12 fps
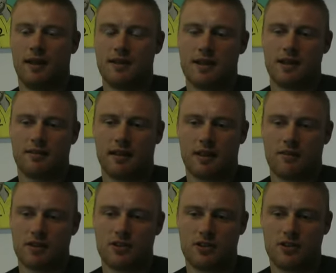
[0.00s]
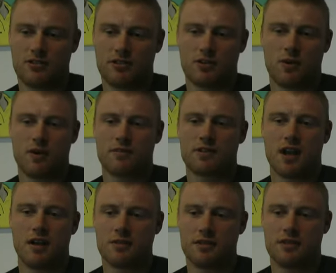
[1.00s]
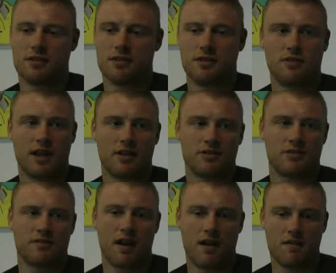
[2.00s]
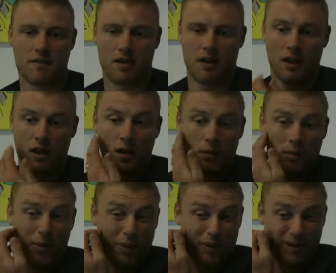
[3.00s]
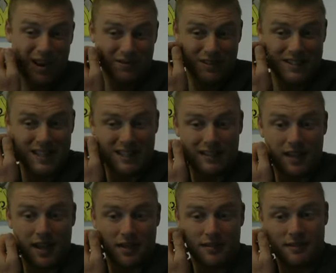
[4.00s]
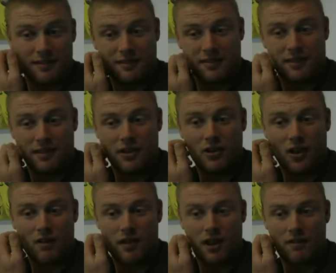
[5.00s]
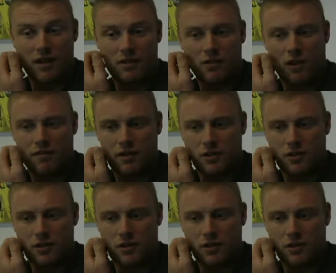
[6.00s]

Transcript: And then I think I've had surgery 12 times since 2005. But having said that, you know, I've had a lot of